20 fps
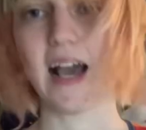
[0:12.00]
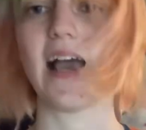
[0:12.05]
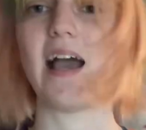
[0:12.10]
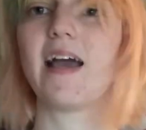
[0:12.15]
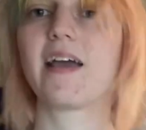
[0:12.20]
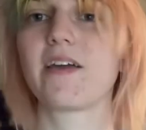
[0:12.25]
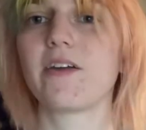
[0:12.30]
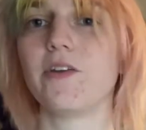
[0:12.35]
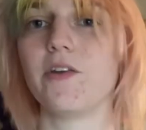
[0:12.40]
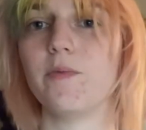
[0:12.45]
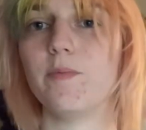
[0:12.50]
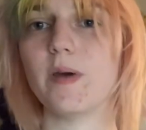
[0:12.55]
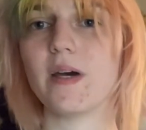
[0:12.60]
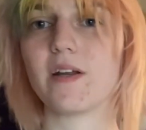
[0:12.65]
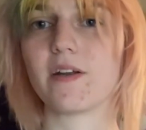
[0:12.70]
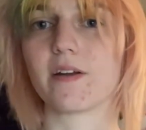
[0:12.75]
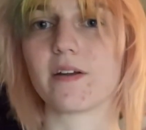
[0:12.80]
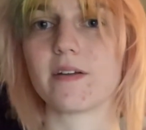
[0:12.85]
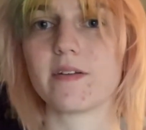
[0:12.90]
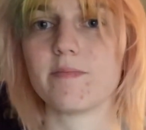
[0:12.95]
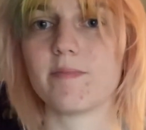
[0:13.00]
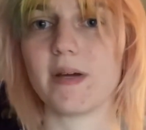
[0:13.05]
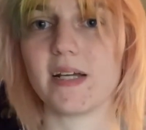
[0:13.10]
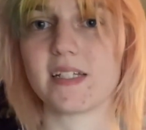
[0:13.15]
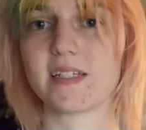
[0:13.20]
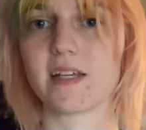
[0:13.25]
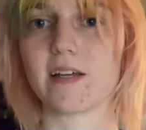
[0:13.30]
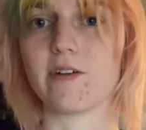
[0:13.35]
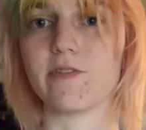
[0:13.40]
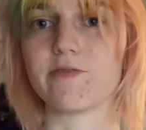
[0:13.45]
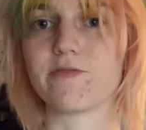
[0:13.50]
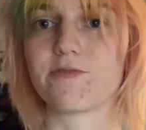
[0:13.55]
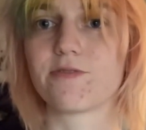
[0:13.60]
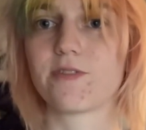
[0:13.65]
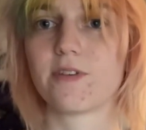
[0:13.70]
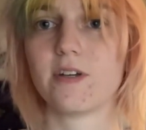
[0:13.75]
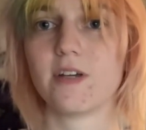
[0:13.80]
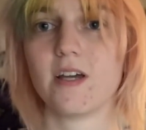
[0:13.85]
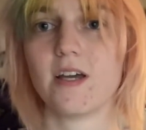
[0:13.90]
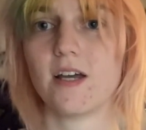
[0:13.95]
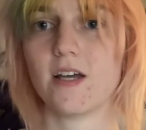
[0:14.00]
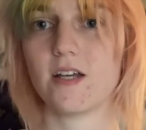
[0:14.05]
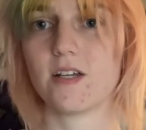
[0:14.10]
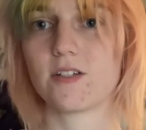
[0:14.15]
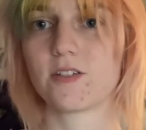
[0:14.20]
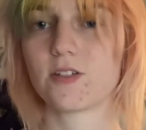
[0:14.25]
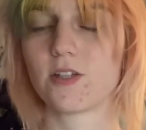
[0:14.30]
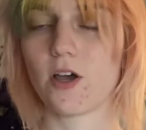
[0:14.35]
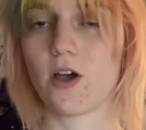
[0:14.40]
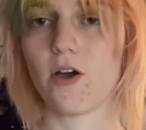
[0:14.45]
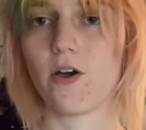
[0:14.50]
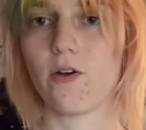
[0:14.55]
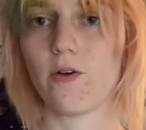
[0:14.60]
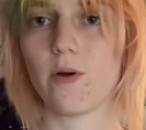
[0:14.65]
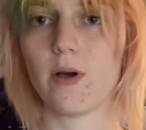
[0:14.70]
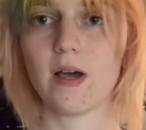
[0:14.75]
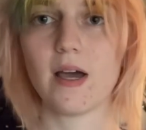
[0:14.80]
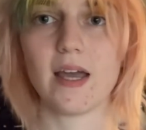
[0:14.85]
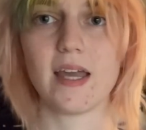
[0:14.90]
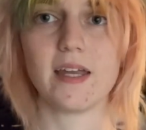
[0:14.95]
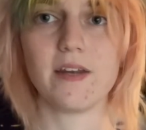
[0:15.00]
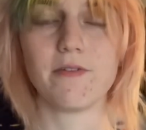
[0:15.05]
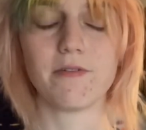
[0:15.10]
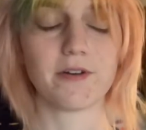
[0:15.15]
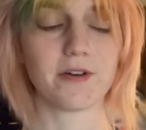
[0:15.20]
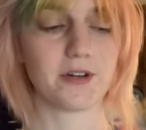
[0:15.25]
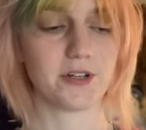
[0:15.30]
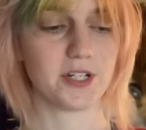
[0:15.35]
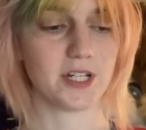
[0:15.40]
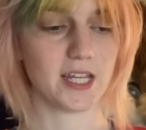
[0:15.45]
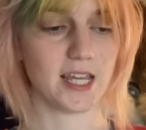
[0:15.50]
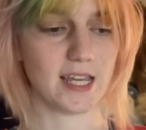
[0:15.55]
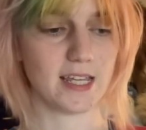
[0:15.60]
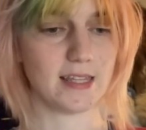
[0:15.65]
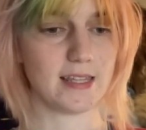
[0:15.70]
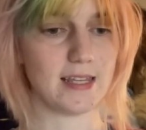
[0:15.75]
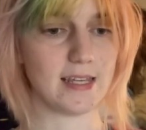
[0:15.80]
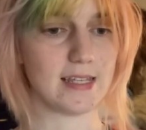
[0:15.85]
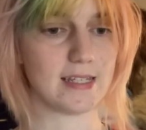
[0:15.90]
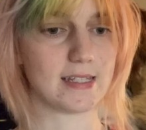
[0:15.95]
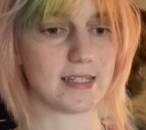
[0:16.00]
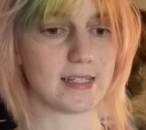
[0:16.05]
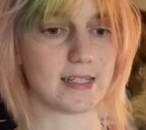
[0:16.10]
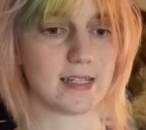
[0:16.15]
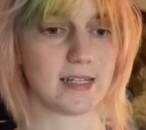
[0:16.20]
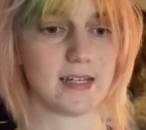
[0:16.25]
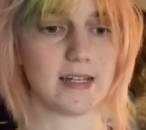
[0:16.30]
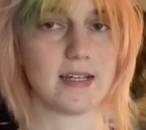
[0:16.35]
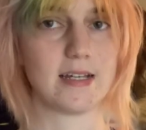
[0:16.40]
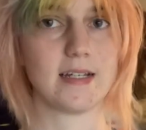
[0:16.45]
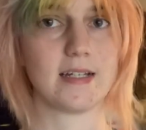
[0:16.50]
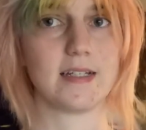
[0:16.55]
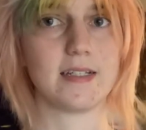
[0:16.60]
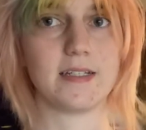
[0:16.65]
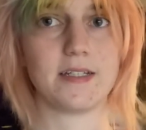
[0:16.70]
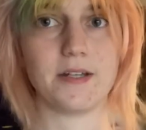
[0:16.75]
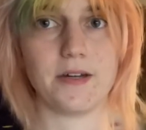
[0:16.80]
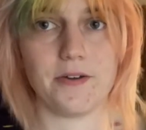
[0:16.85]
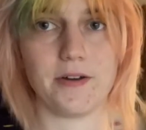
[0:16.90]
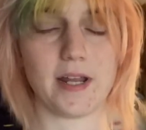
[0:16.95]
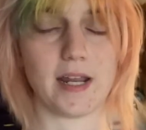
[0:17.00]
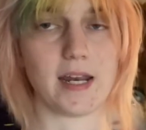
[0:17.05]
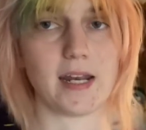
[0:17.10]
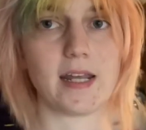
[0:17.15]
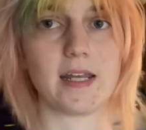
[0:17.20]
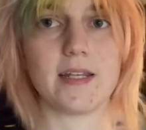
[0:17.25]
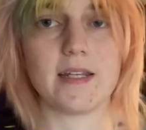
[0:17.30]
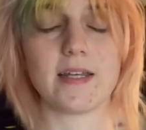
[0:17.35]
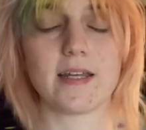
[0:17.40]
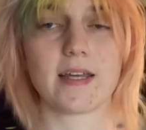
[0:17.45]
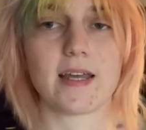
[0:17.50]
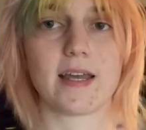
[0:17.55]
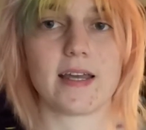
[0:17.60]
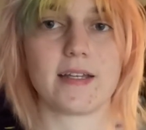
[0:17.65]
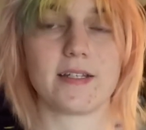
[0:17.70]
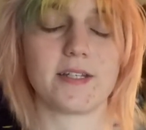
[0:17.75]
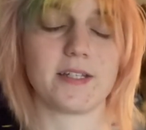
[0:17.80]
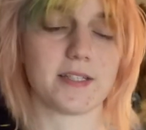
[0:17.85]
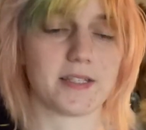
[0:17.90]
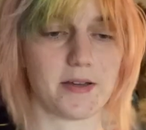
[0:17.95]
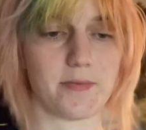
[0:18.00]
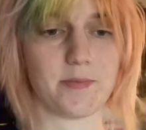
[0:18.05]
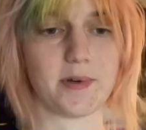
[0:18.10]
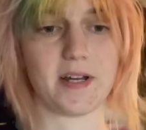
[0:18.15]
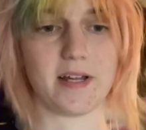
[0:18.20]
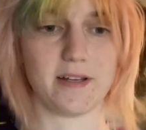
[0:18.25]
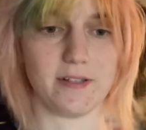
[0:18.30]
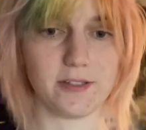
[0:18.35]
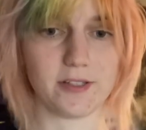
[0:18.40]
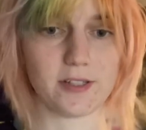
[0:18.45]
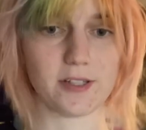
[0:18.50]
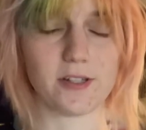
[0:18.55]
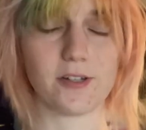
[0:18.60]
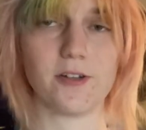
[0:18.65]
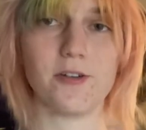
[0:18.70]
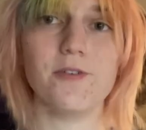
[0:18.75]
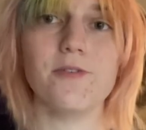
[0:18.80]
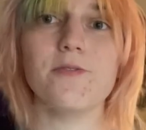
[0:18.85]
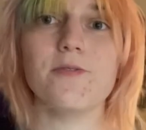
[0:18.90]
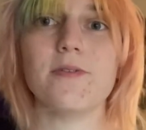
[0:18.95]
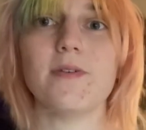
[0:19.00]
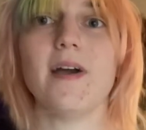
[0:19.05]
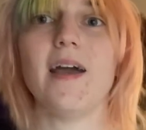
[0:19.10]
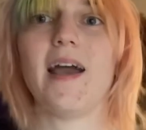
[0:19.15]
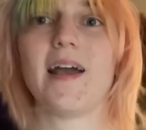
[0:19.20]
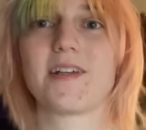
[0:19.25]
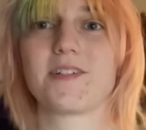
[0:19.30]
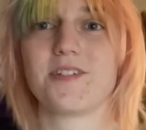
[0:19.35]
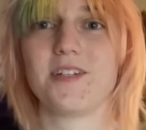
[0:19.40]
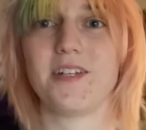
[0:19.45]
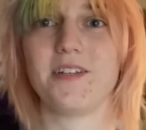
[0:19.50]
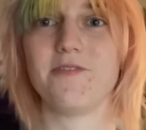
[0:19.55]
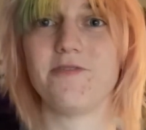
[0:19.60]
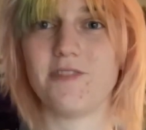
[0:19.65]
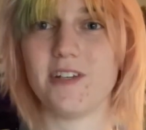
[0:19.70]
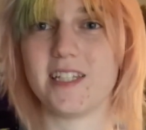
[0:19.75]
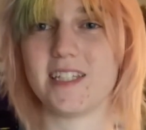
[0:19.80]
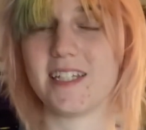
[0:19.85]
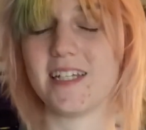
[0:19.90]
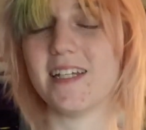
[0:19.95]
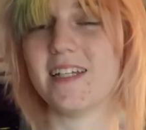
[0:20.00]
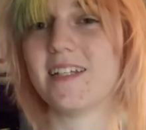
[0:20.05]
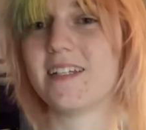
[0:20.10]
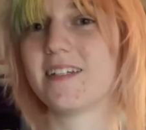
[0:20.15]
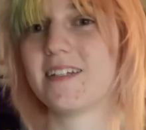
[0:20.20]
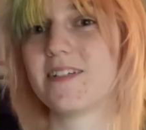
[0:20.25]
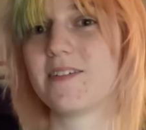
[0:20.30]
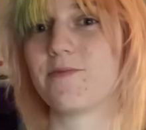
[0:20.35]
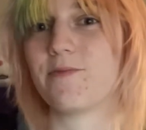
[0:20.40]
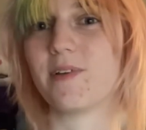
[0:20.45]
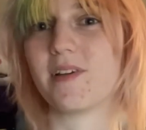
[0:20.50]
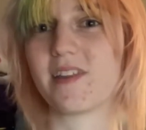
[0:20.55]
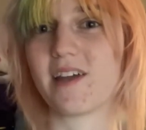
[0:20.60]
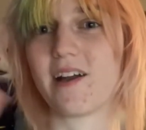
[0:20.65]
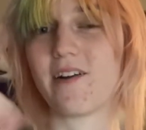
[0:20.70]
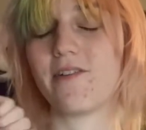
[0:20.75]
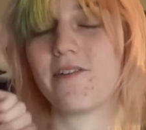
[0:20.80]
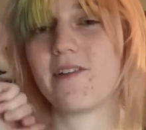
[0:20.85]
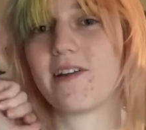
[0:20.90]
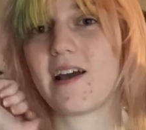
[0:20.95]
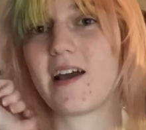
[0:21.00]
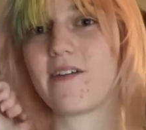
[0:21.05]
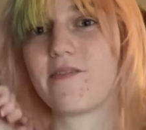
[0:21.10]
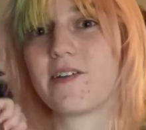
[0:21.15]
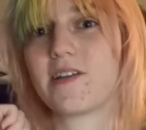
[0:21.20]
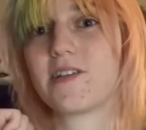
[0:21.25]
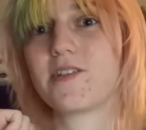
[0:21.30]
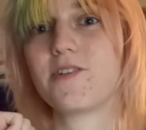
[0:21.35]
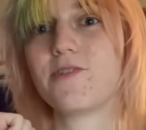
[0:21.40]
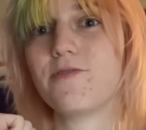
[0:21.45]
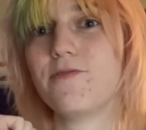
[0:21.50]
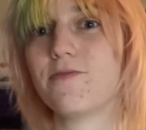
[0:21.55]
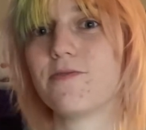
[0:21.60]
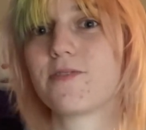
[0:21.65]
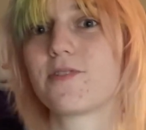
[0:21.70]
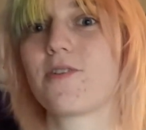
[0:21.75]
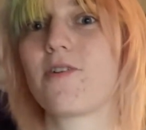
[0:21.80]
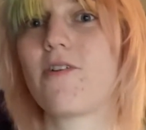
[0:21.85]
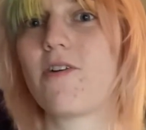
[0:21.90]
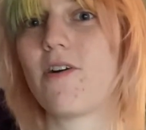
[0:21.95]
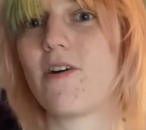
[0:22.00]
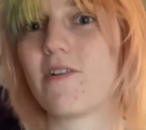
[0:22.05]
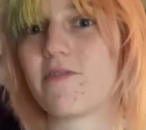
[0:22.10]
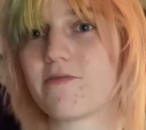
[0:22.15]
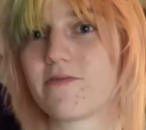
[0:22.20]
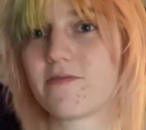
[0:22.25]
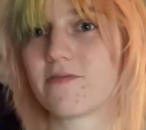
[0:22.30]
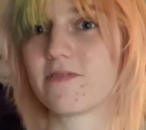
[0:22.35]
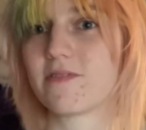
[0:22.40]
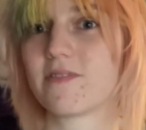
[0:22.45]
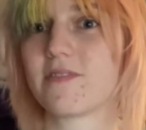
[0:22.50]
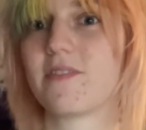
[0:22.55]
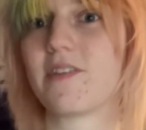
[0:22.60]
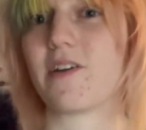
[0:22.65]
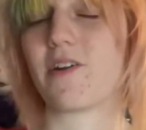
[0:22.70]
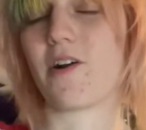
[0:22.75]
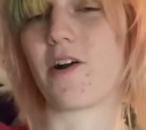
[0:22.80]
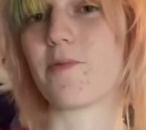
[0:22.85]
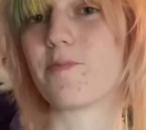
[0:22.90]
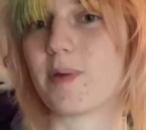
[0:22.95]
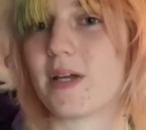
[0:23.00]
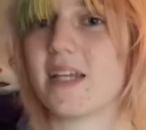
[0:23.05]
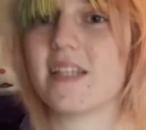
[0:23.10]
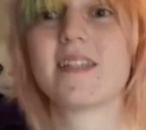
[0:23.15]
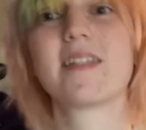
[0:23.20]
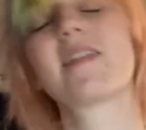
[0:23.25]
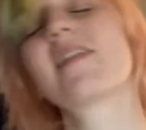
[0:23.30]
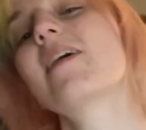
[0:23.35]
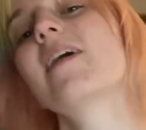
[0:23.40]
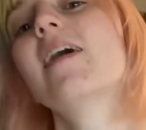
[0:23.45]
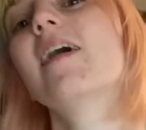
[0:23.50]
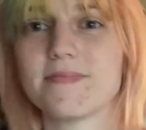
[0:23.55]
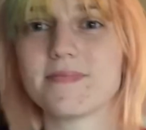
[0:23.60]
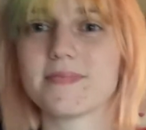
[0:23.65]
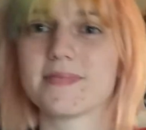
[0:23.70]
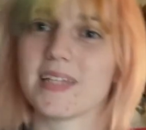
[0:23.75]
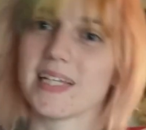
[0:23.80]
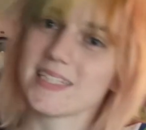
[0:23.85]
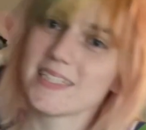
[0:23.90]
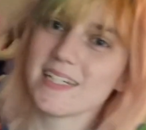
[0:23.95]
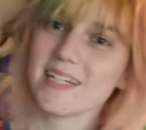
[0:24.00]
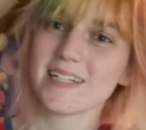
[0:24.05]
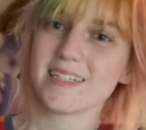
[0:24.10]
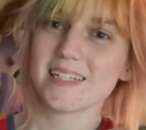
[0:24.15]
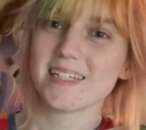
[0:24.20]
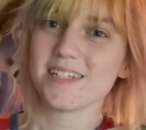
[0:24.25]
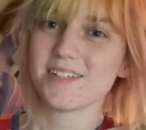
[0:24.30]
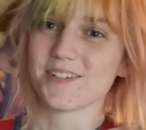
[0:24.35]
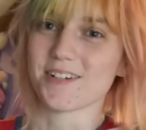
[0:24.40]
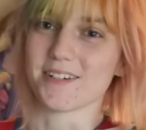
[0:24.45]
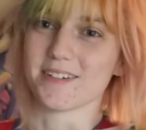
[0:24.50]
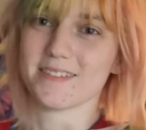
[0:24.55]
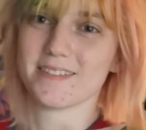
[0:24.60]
I could do better myself. So in order to get this donated to someone else who actually fits it without having to saw off their armpits, let's knit a t-shirt.